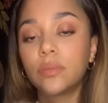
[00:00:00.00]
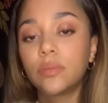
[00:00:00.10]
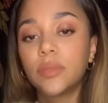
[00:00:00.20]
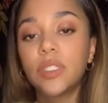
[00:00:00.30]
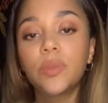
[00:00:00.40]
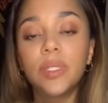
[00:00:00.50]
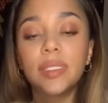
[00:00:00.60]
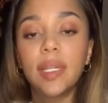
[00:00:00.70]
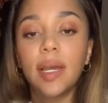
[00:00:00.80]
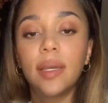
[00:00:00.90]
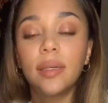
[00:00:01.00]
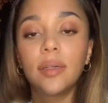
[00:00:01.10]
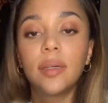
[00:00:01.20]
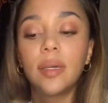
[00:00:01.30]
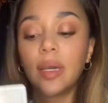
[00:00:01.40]
This reads like,
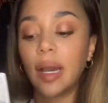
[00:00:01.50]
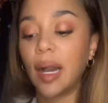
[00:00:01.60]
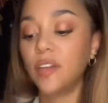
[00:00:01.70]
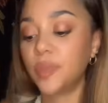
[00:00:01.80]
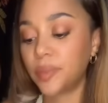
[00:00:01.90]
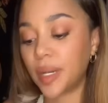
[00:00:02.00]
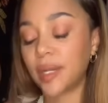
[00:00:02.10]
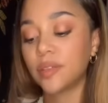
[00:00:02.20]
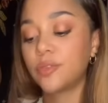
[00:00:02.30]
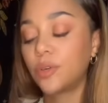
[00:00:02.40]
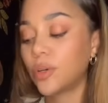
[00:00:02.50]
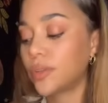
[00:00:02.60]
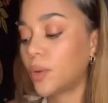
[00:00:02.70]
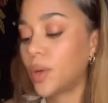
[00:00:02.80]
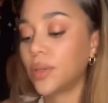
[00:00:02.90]
I've been back and forth
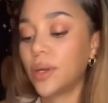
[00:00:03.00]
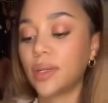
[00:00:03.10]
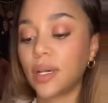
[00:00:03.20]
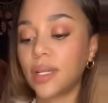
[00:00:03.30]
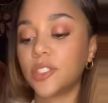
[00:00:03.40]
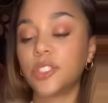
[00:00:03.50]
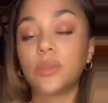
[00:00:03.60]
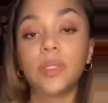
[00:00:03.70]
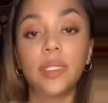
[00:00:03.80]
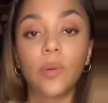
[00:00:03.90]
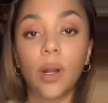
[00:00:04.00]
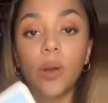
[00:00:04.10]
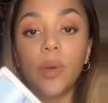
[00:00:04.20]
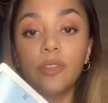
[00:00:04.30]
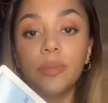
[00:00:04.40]
on whether or not I should really walk
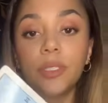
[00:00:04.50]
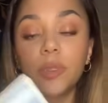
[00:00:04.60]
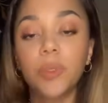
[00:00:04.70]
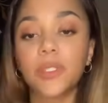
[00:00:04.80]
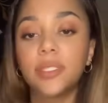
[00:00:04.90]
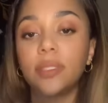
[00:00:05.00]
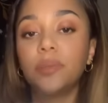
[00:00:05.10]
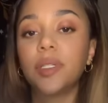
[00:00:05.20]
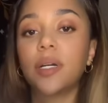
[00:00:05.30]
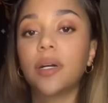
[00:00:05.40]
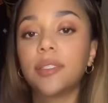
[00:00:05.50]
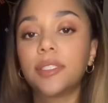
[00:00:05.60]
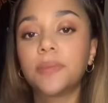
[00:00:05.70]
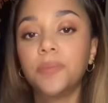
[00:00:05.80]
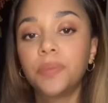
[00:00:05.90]
away from this person, because
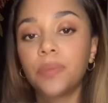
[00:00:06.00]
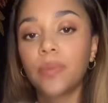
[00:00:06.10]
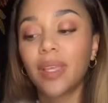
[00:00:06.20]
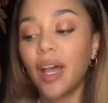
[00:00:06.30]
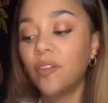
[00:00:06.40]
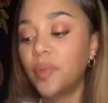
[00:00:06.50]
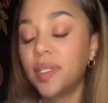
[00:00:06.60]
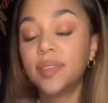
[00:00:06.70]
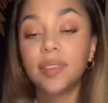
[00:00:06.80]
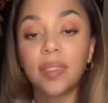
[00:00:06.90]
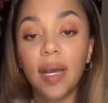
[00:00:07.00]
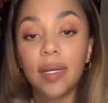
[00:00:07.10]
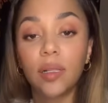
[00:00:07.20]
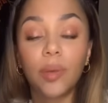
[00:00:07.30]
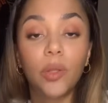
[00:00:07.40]
I've been in
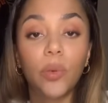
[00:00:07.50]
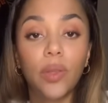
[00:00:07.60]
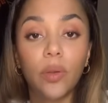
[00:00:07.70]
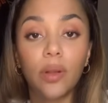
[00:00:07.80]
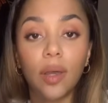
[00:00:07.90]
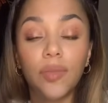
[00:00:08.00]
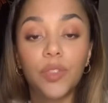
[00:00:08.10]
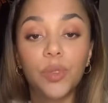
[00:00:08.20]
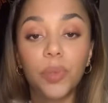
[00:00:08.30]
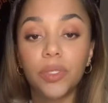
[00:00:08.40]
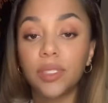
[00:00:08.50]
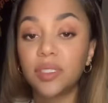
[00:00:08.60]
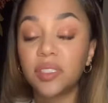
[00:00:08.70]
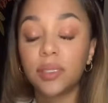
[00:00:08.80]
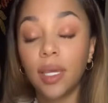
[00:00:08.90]
denial about whether or not this person
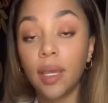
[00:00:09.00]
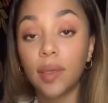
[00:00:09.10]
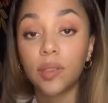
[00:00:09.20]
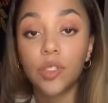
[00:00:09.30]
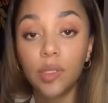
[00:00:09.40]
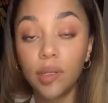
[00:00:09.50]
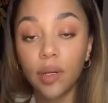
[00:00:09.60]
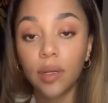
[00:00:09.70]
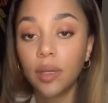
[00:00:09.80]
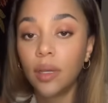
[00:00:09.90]
is a cheater,